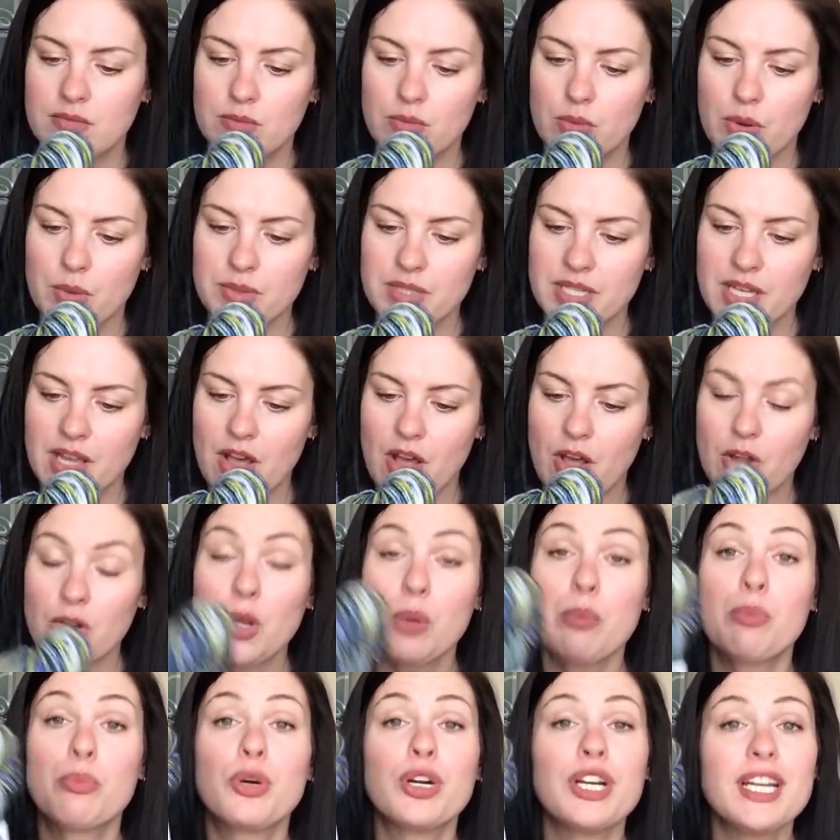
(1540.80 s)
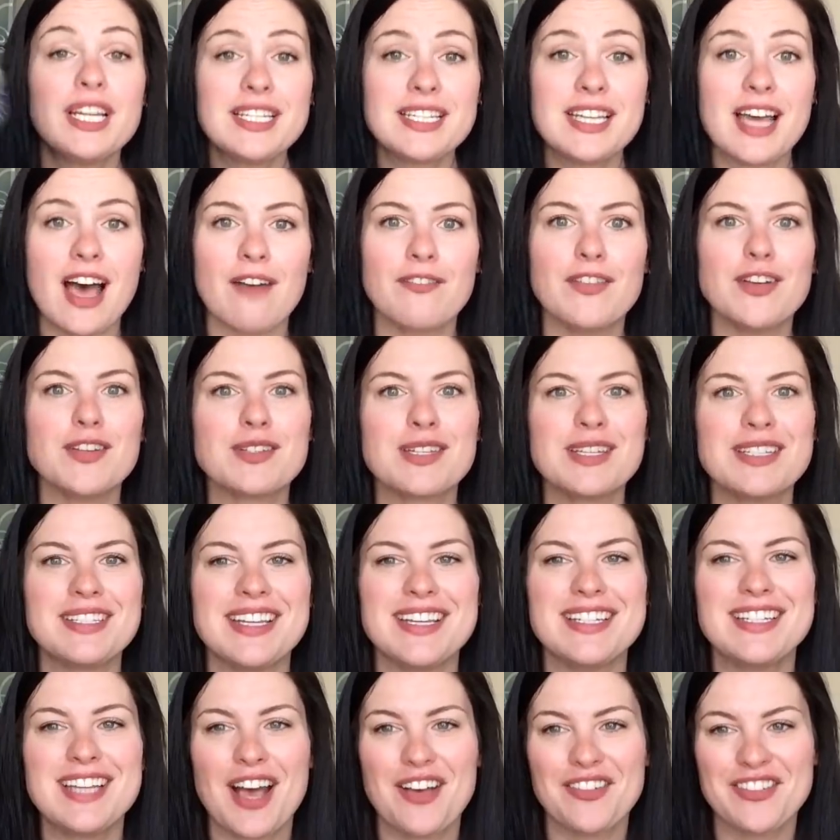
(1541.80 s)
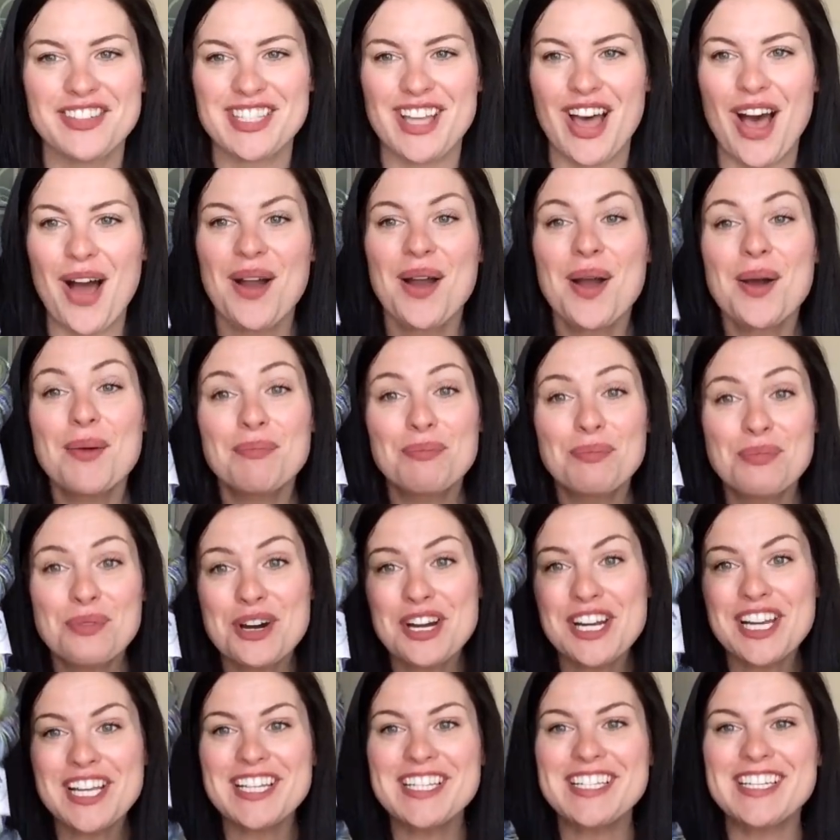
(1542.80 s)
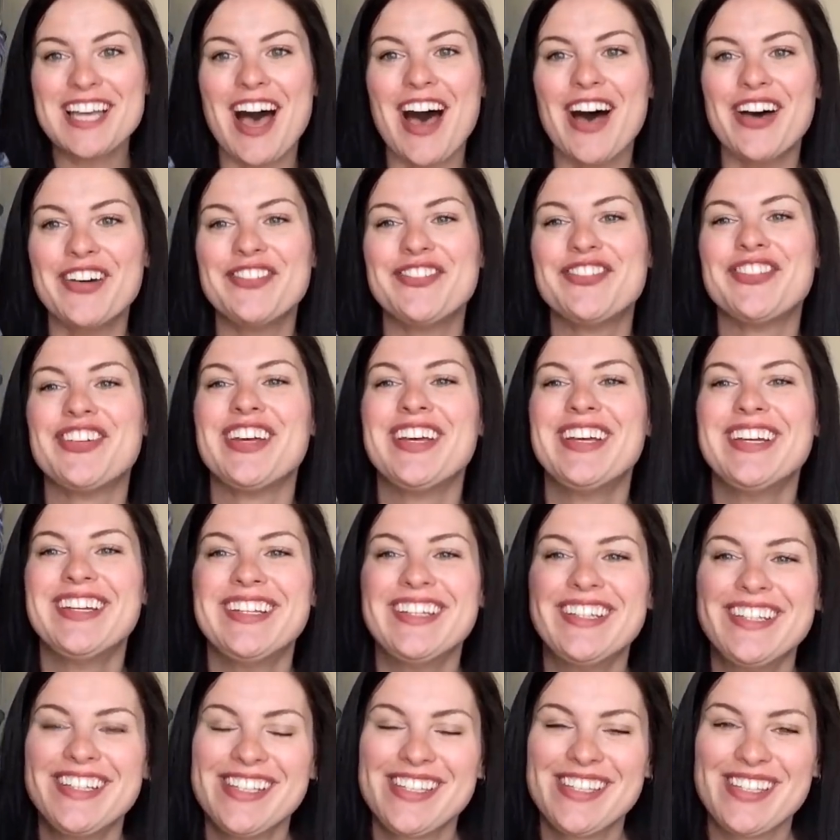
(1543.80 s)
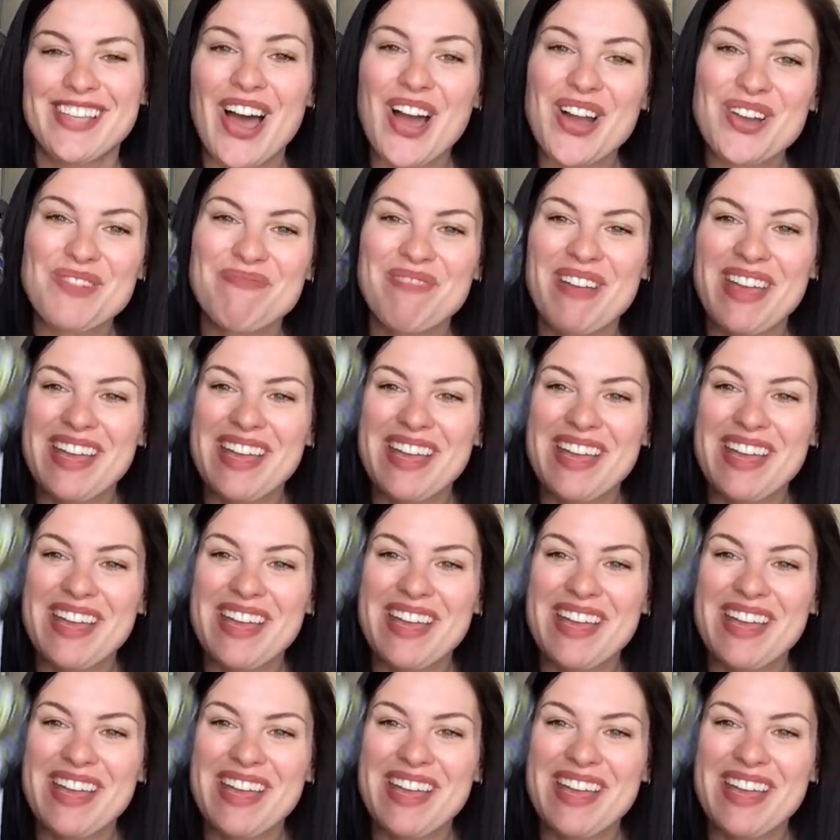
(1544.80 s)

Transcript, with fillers: what was it called? Pretty Tough. I was gonna say Tough Sock. Pretty Tough Sock